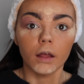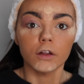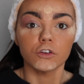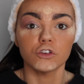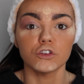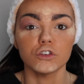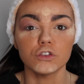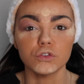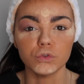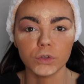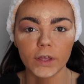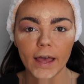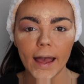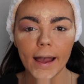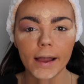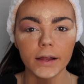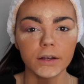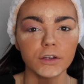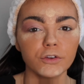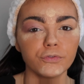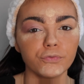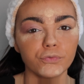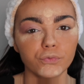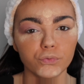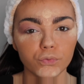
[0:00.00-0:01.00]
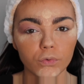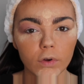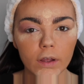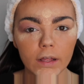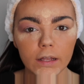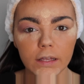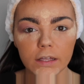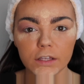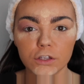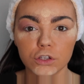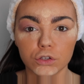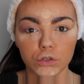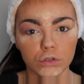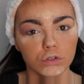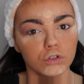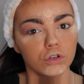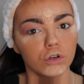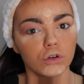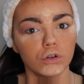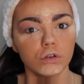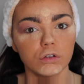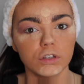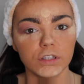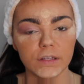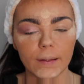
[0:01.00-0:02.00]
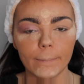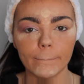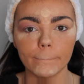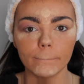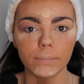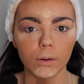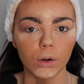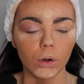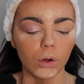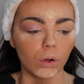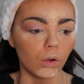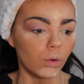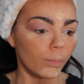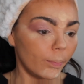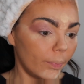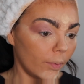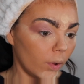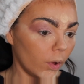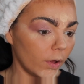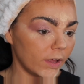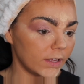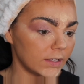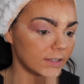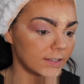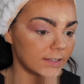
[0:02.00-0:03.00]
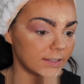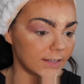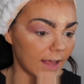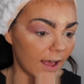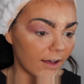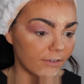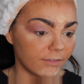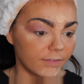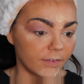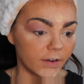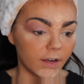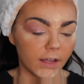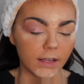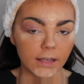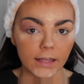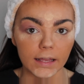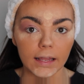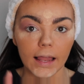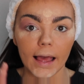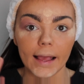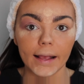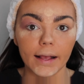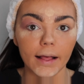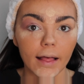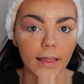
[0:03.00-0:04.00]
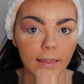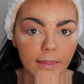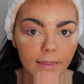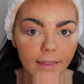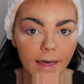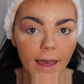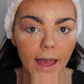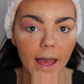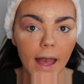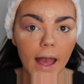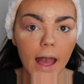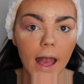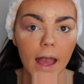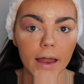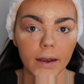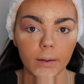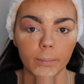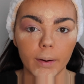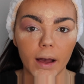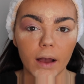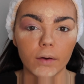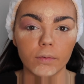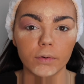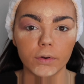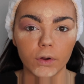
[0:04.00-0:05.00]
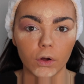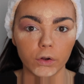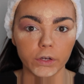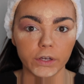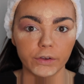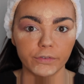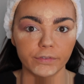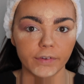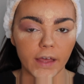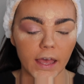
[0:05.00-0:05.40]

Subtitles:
Just kind of really subtle, simple, but it's definitely like there and apparent on your